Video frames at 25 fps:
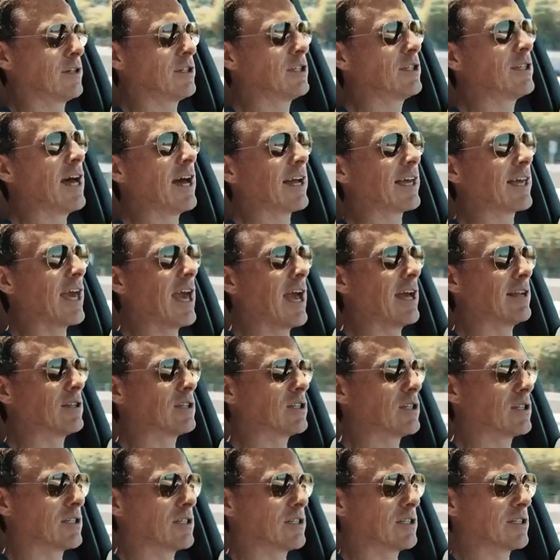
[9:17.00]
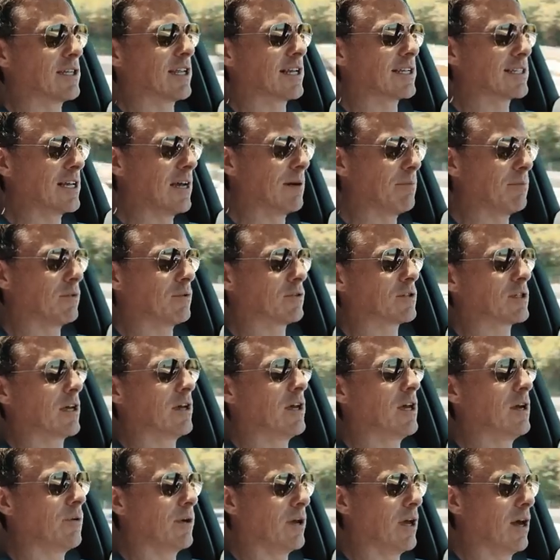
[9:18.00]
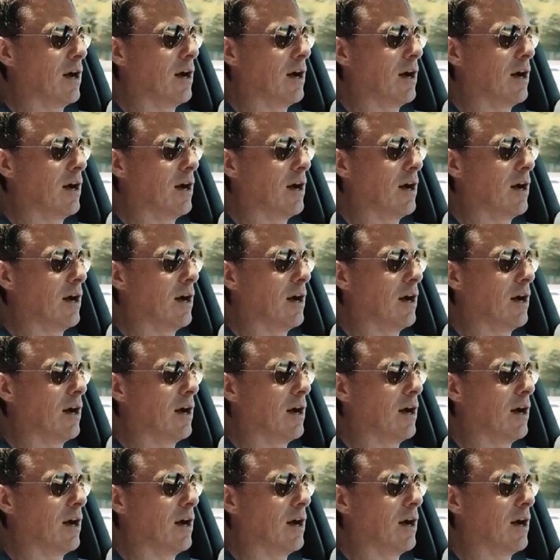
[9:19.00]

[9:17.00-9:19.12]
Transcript: going to do that again just as an example. So here we